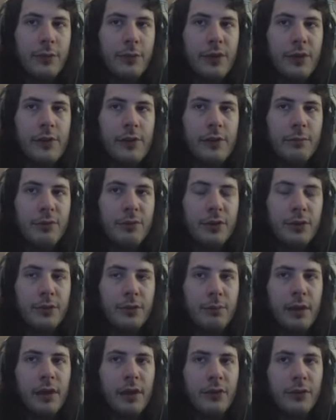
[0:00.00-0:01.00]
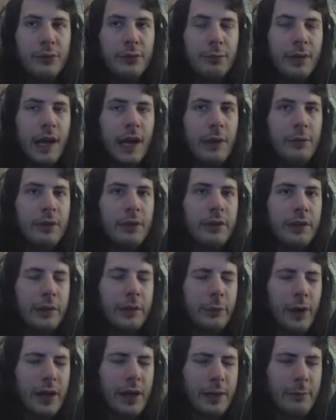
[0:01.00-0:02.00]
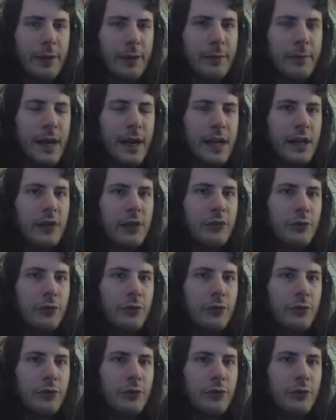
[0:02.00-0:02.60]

weird, obtuse puzzles, but I would recommend making